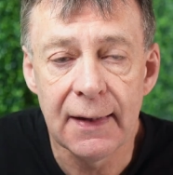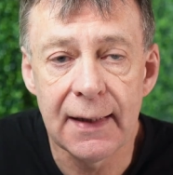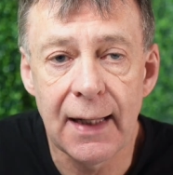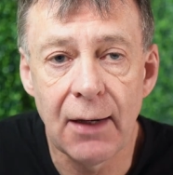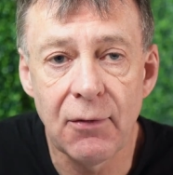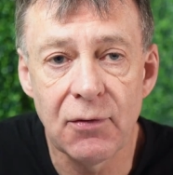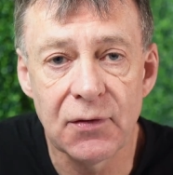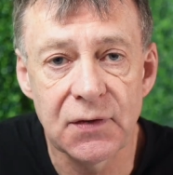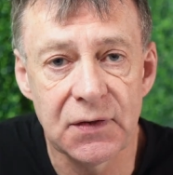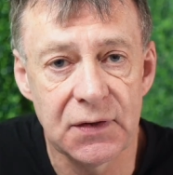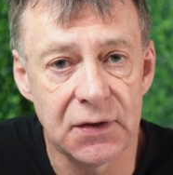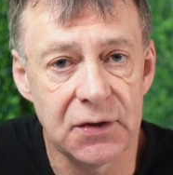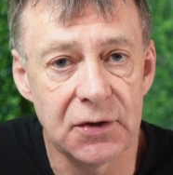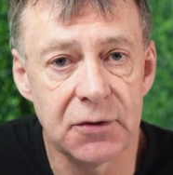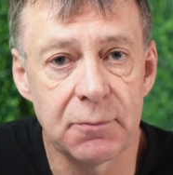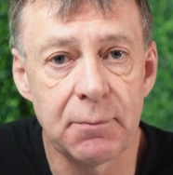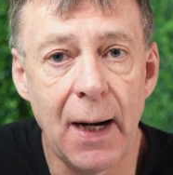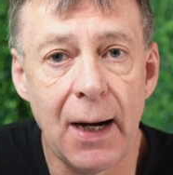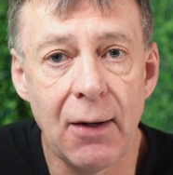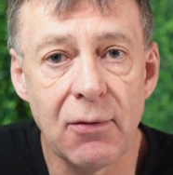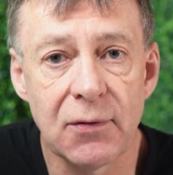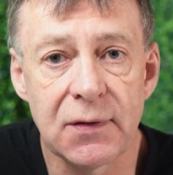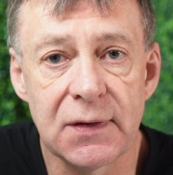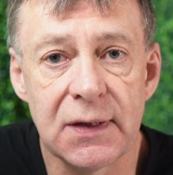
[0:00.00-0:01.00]
There is
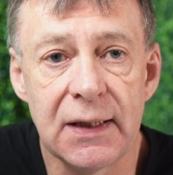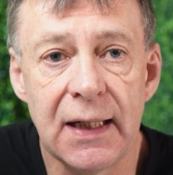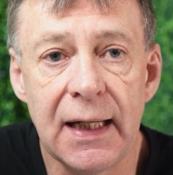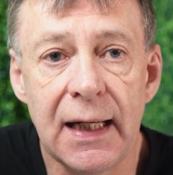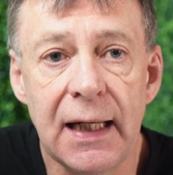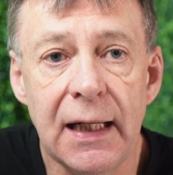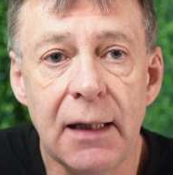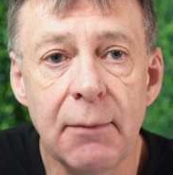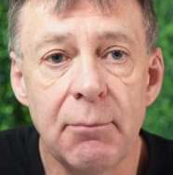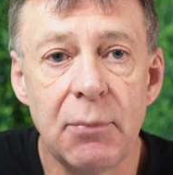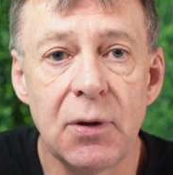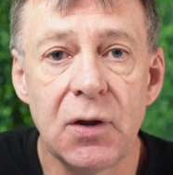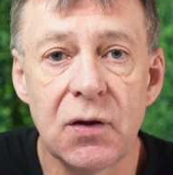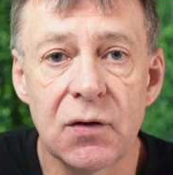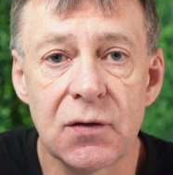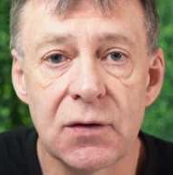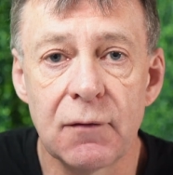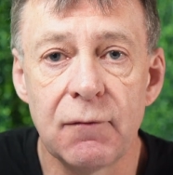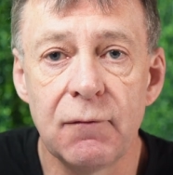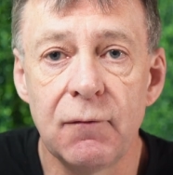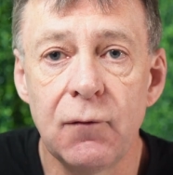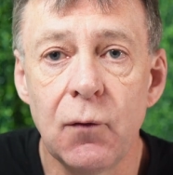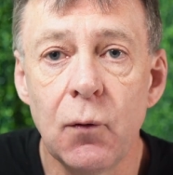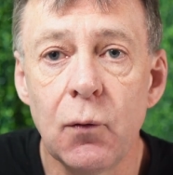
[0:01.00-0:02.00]
disparity here because
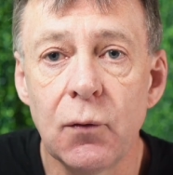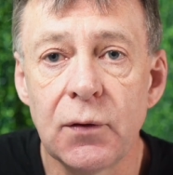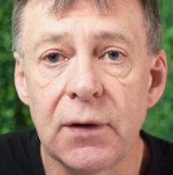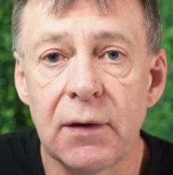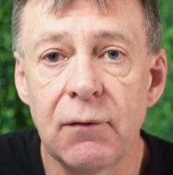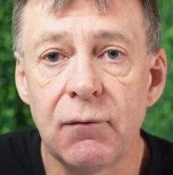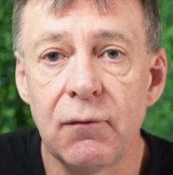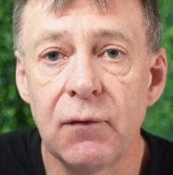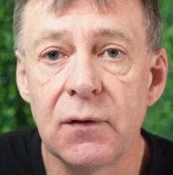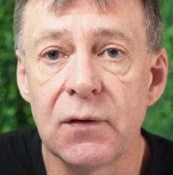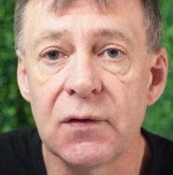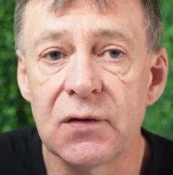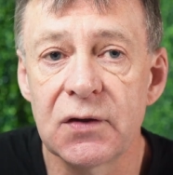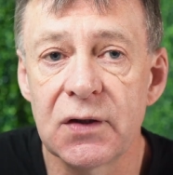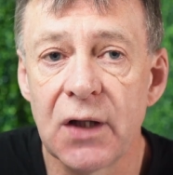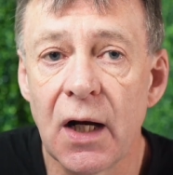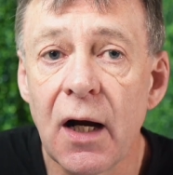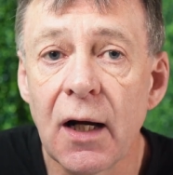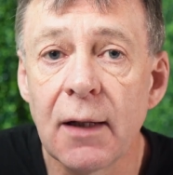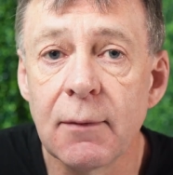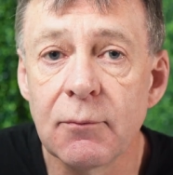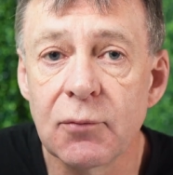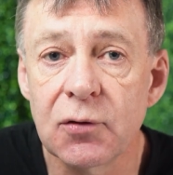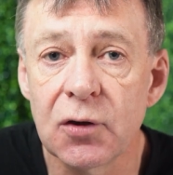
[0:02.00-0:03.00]
the four different
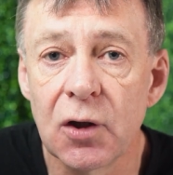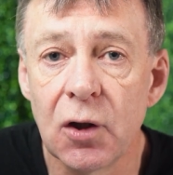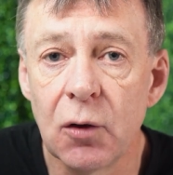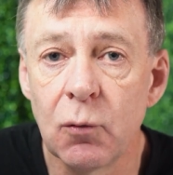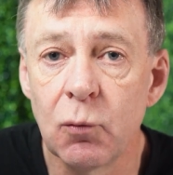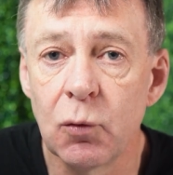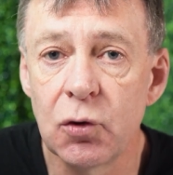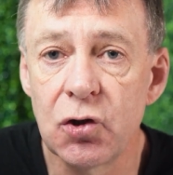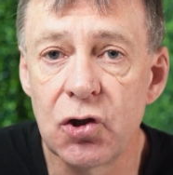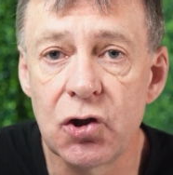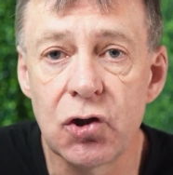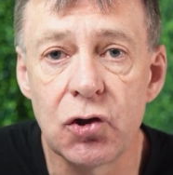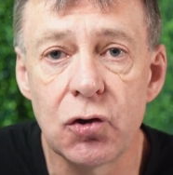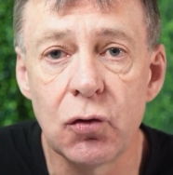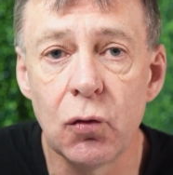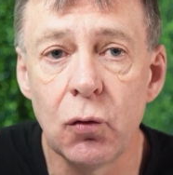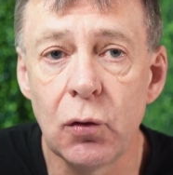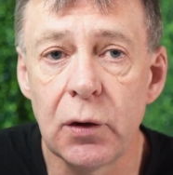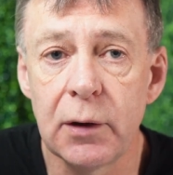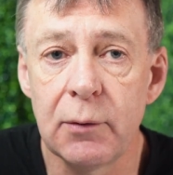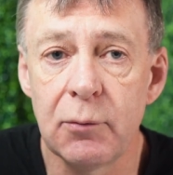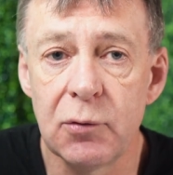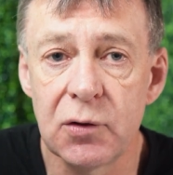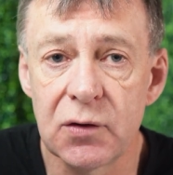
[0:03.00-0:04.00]
types would
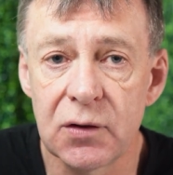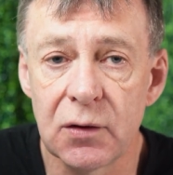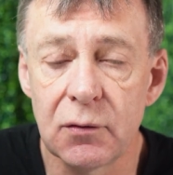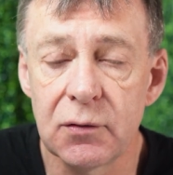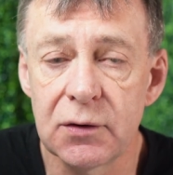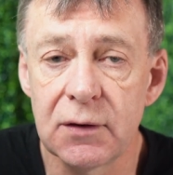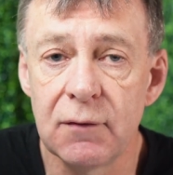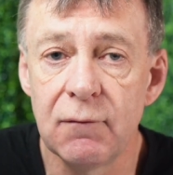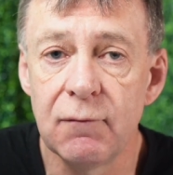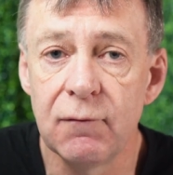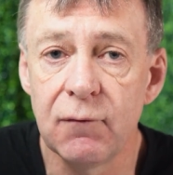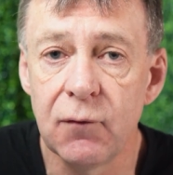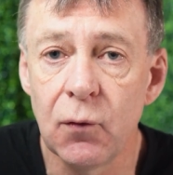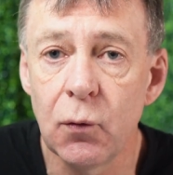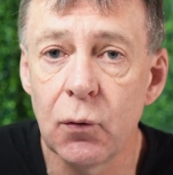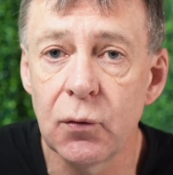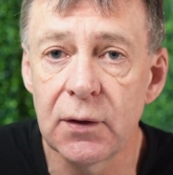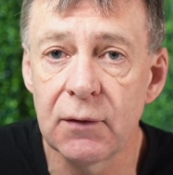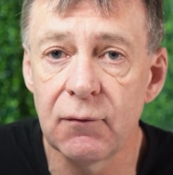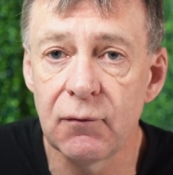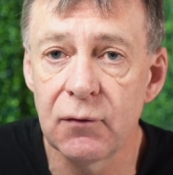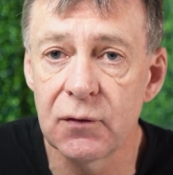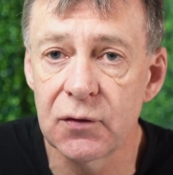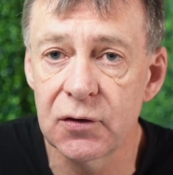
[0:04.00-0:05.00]
surely result in four
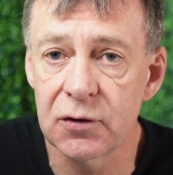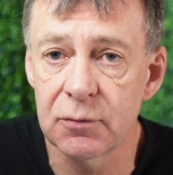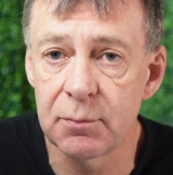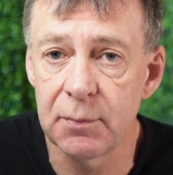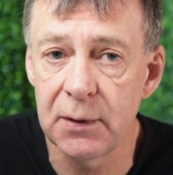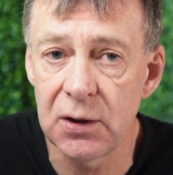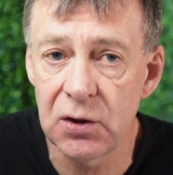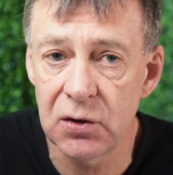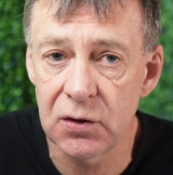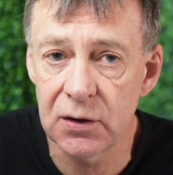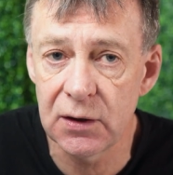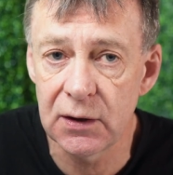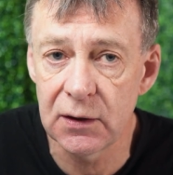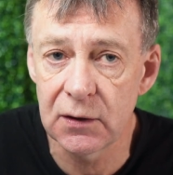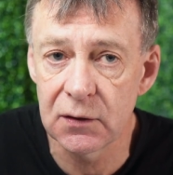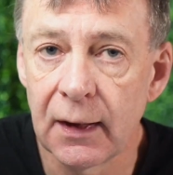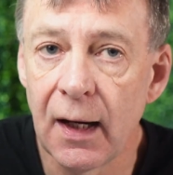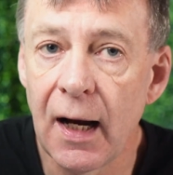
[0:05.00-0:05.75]
different species.